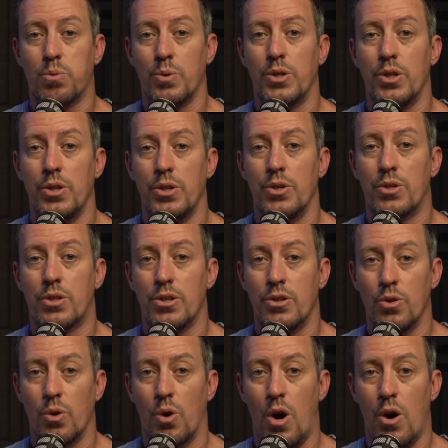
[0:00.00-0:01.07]
will use
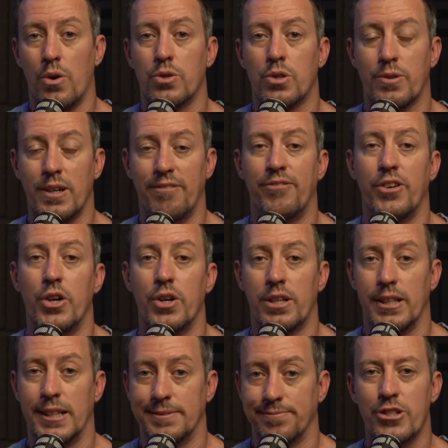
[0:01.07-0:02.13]
your whole screen
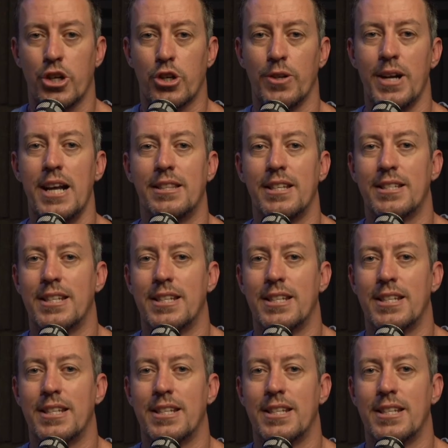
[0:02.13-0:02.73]
vertically. To create this